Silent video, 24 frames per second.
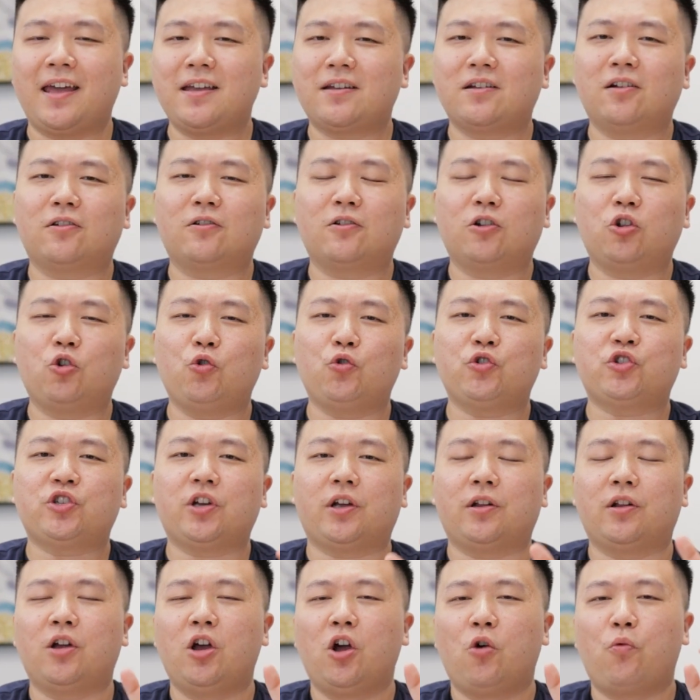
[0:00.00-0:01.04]
In
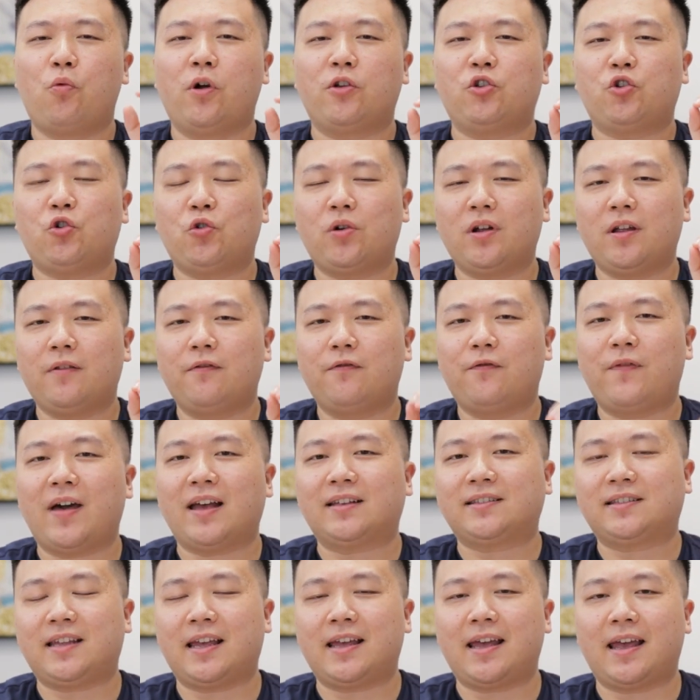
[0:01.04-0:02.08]
conclusion, when you're
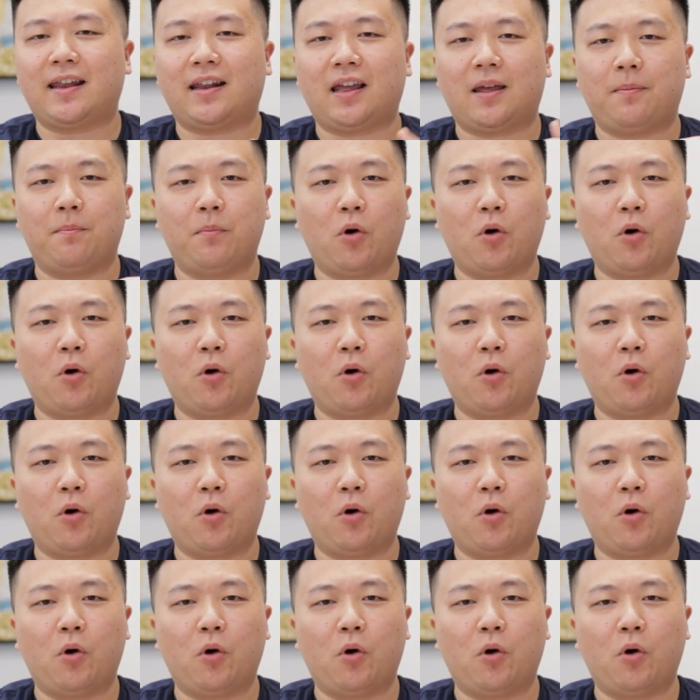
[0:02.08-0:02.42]
investing in a